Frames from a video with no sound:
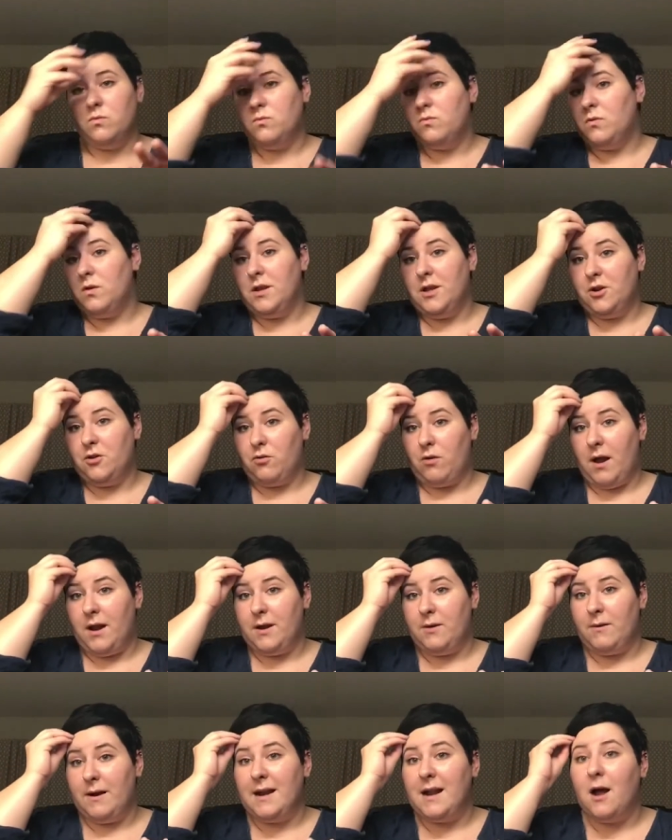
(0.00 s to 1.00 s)
really
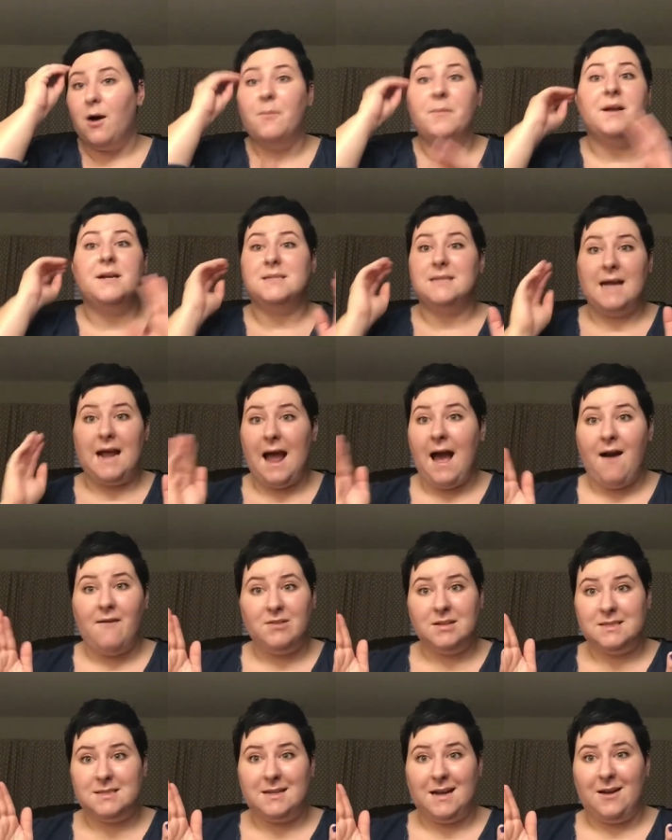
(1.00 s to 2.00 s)
cruddy right now because I
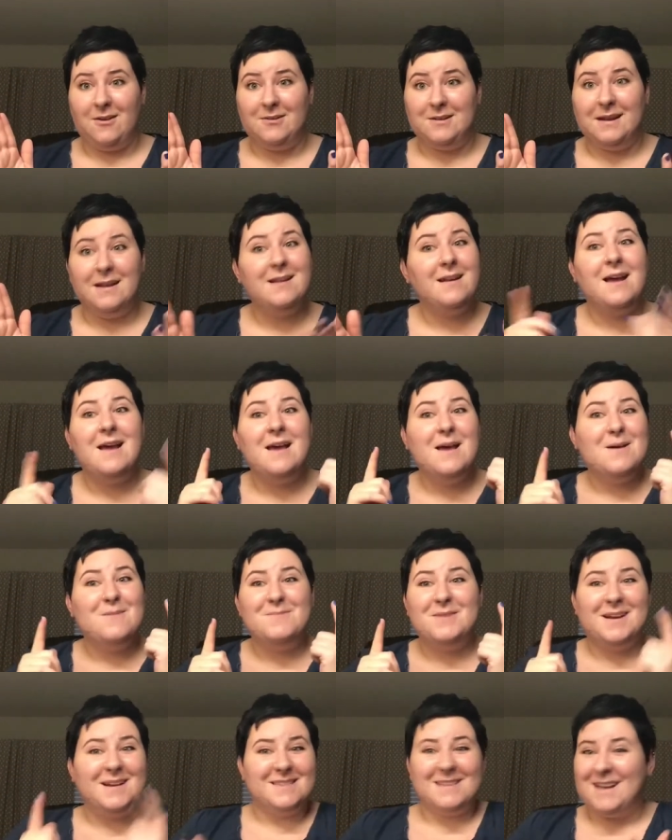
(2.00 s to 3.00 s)
haven't styled it
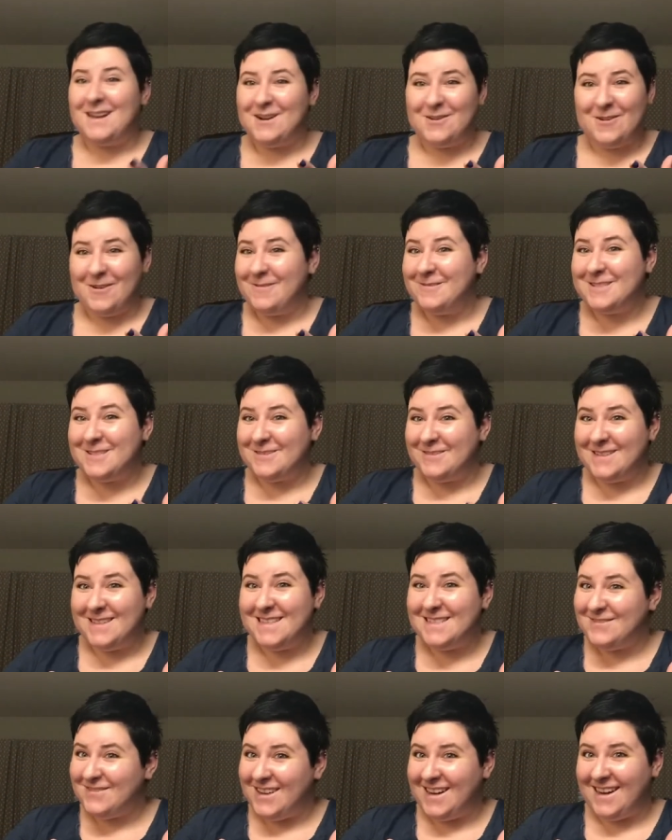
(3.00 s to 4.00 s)
because I knew I was doing
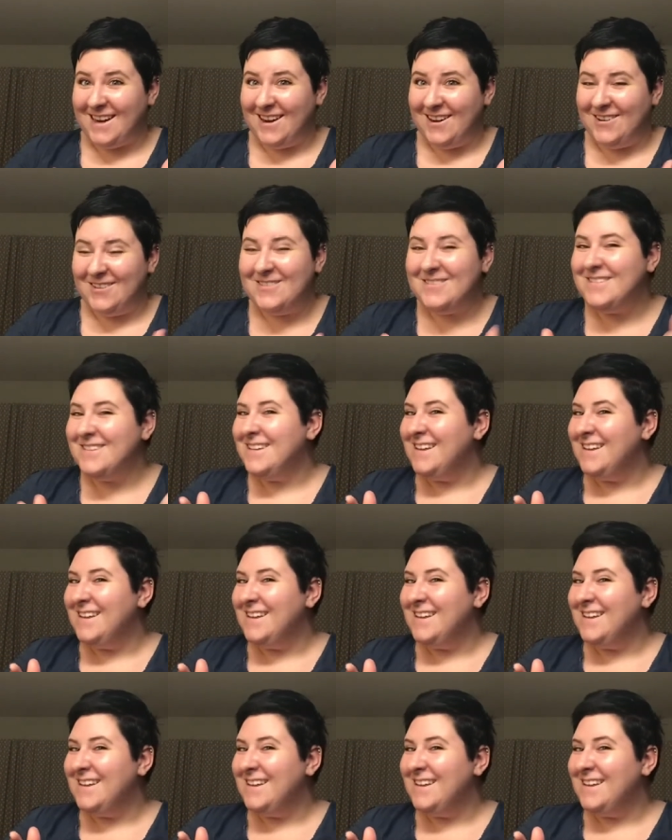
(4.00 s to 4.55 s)
this video.